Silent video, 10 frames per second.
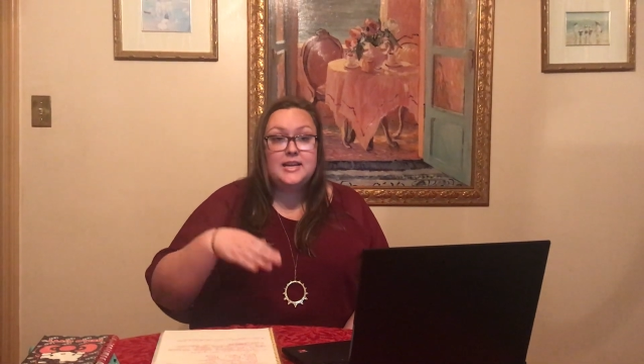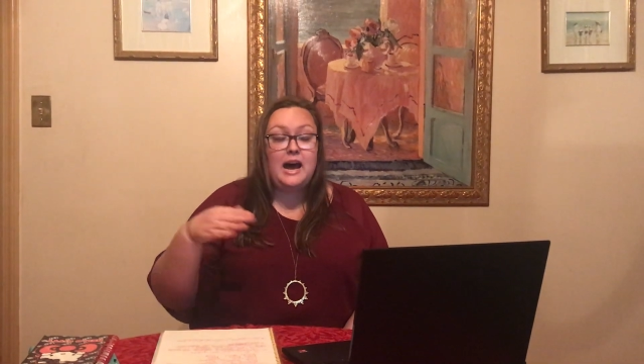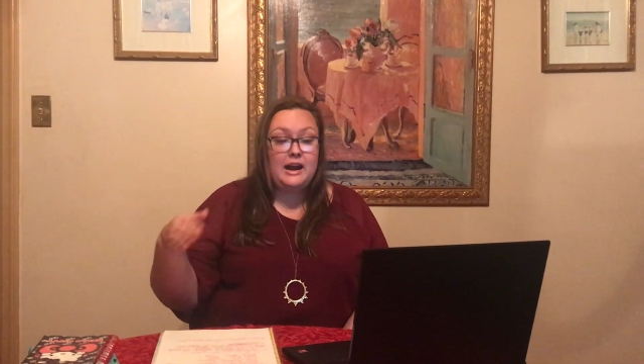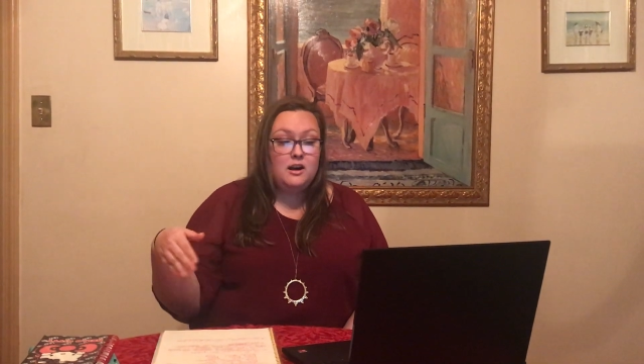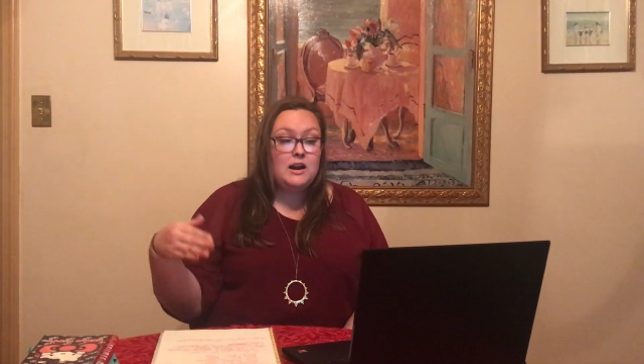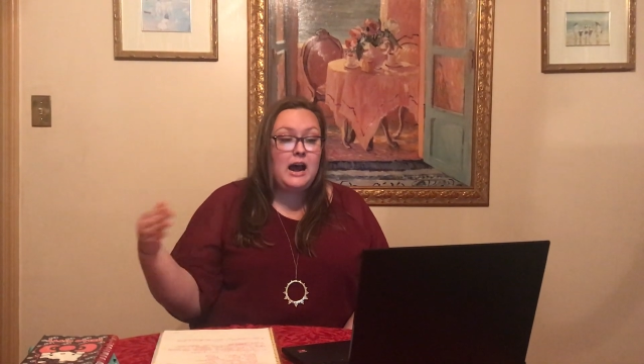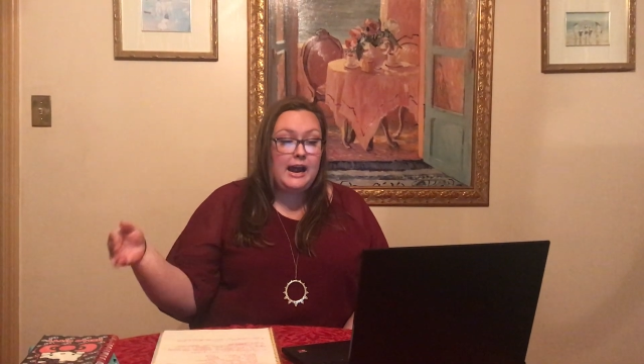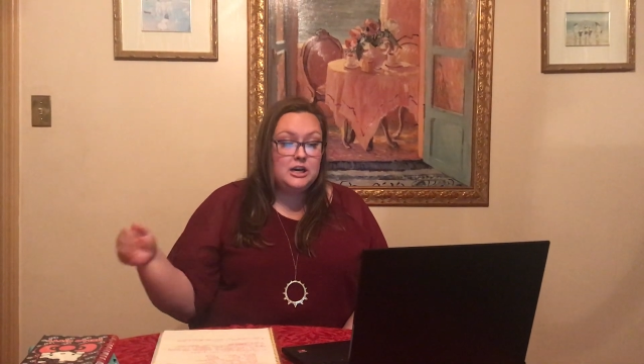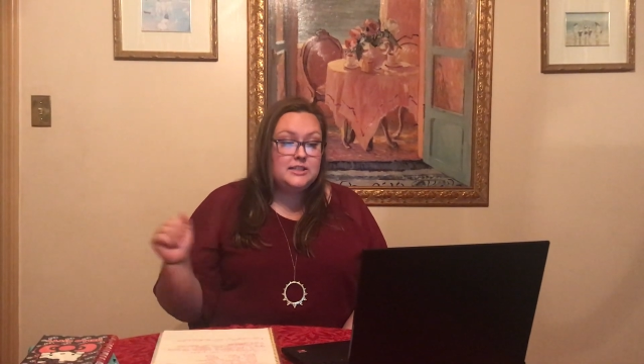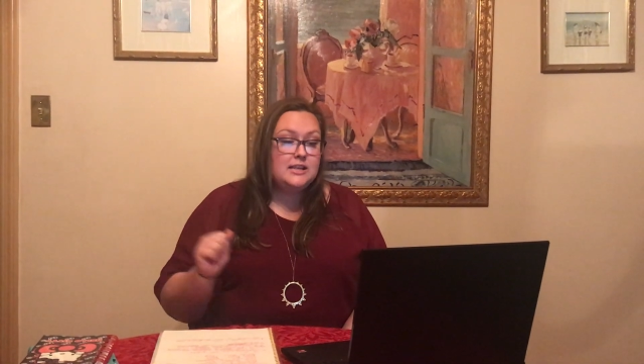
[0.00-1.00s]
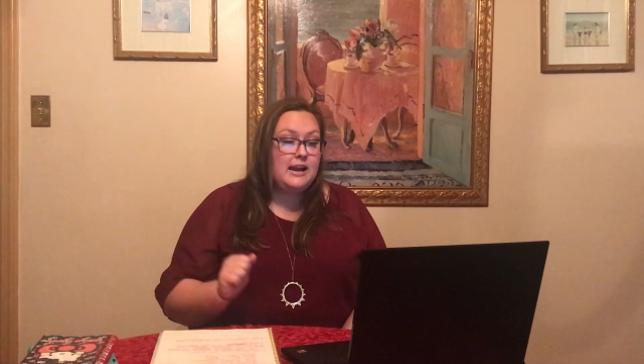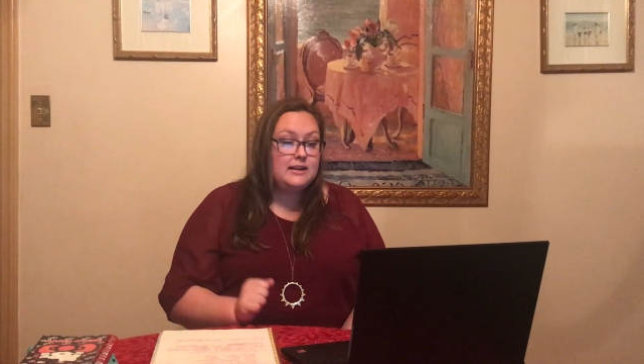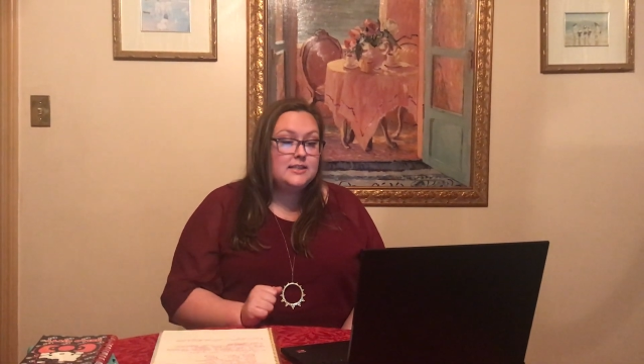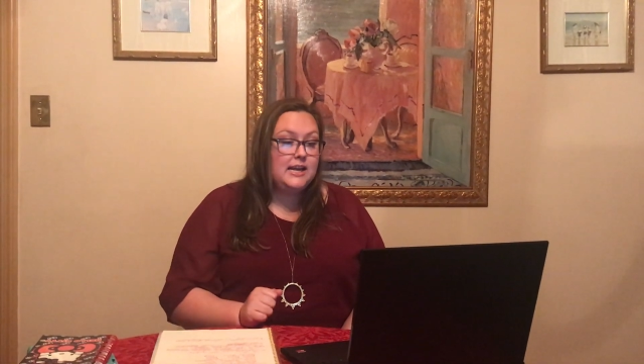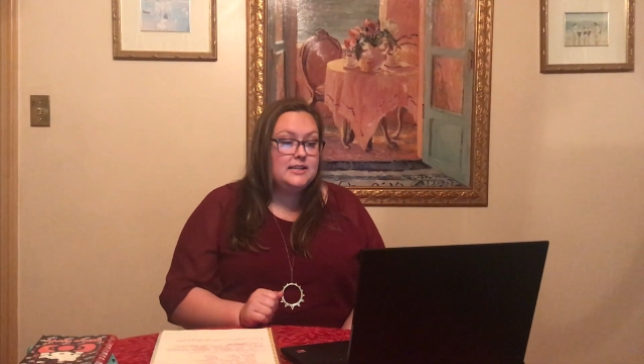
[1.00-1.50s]
higher and higher to the
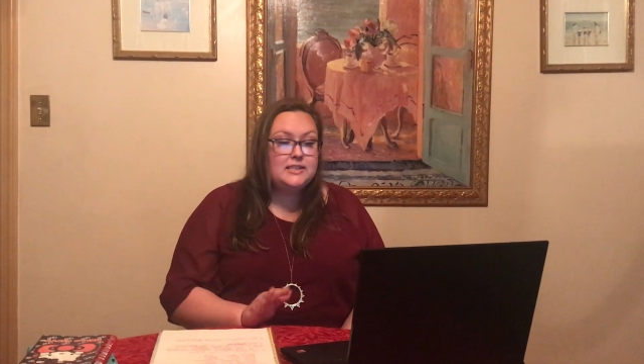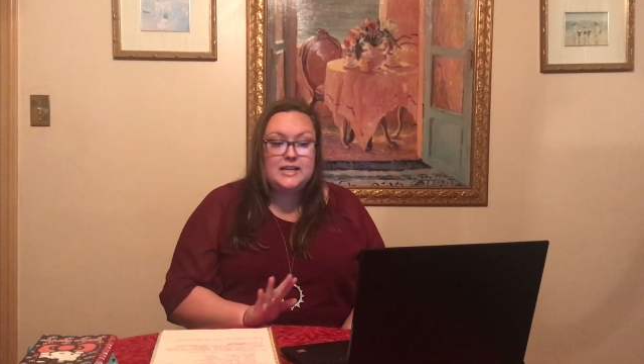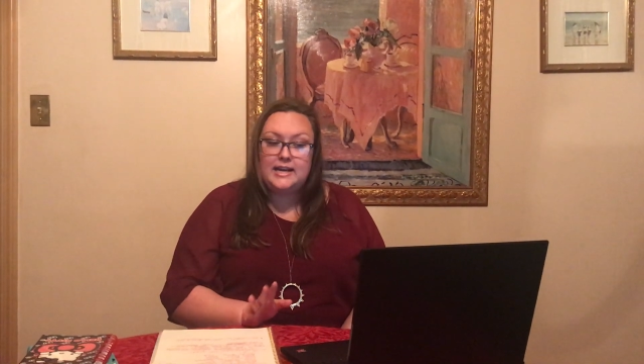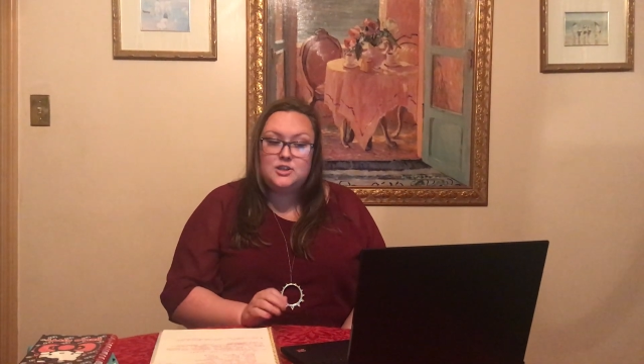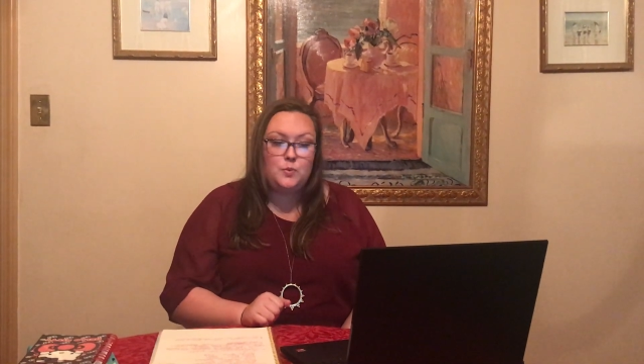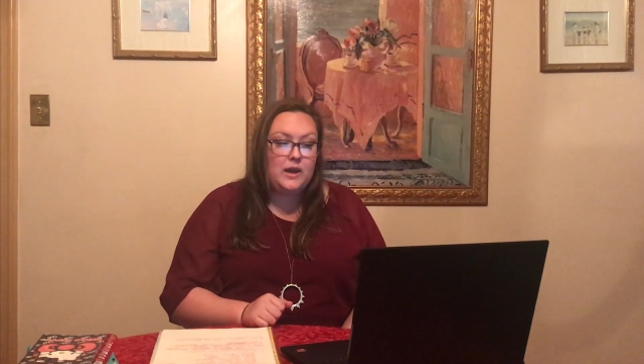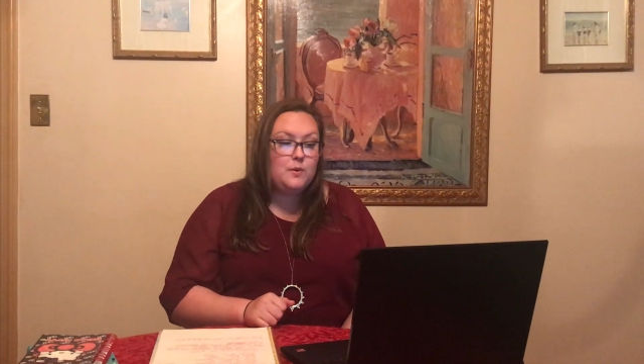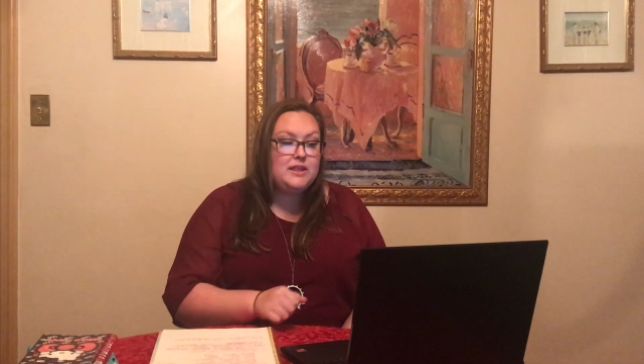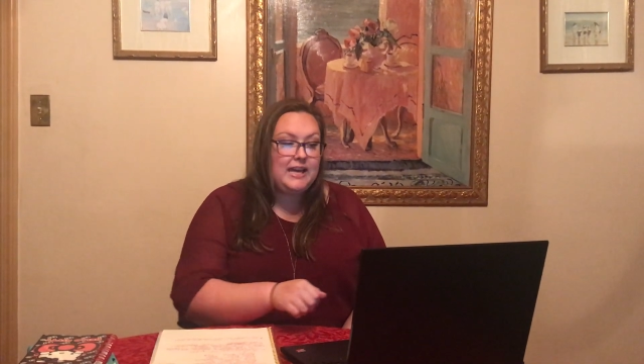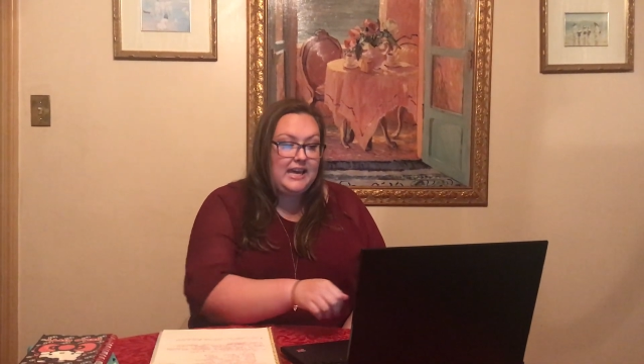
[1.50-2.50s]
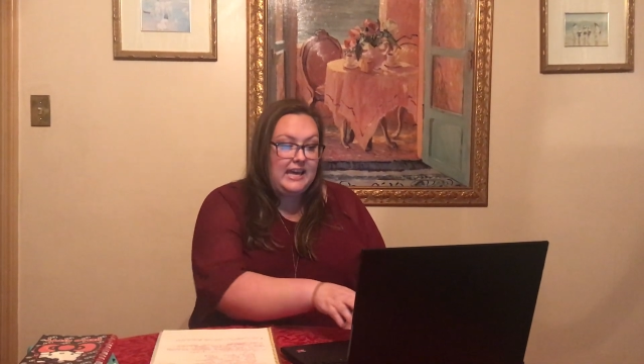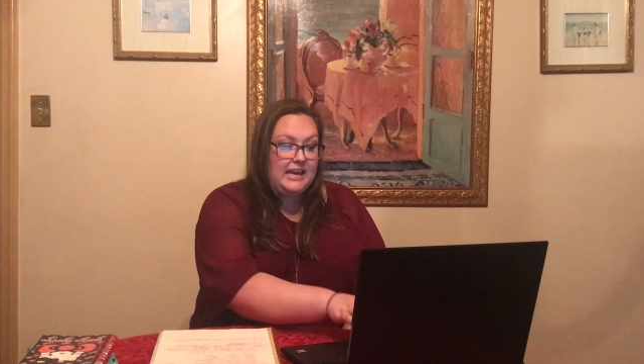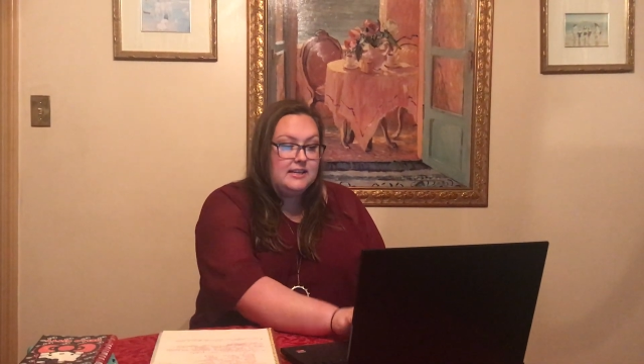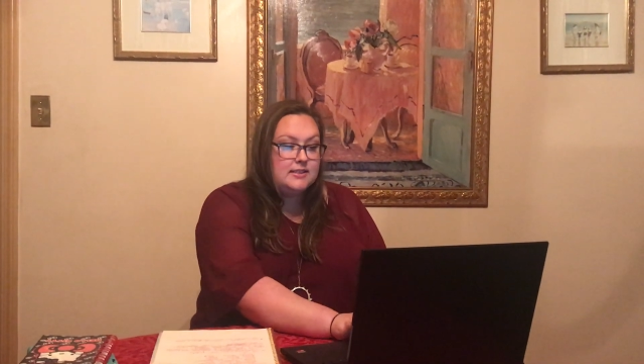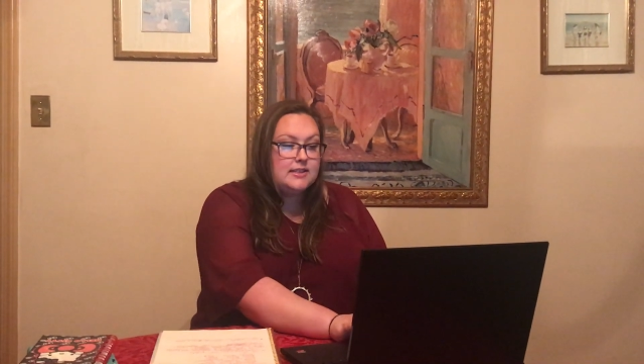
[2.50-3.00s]
next list each week with
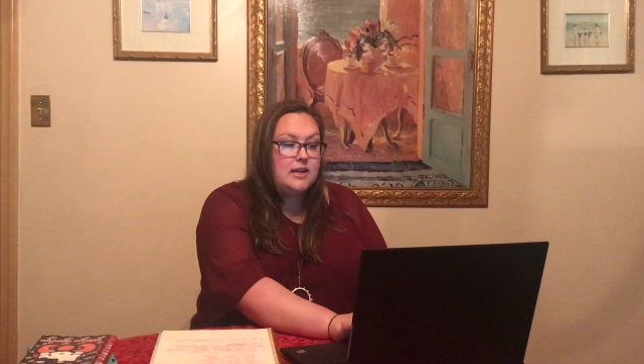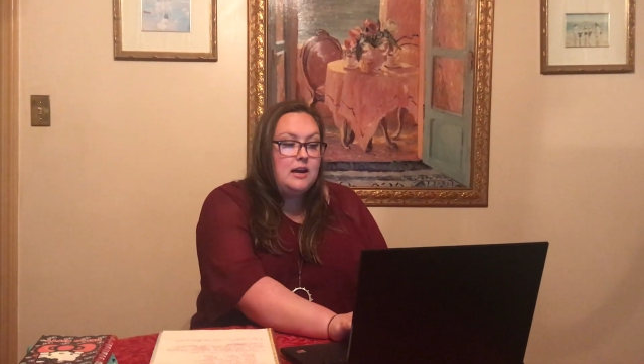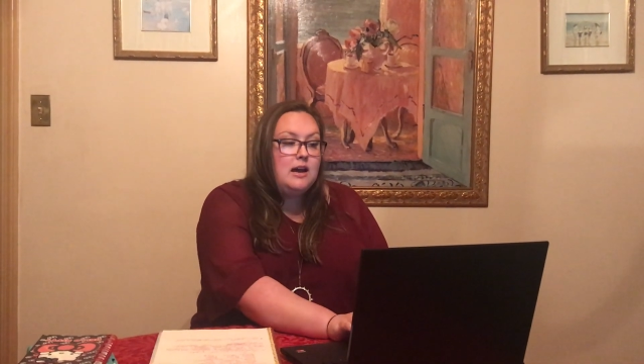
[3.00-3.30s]
E's.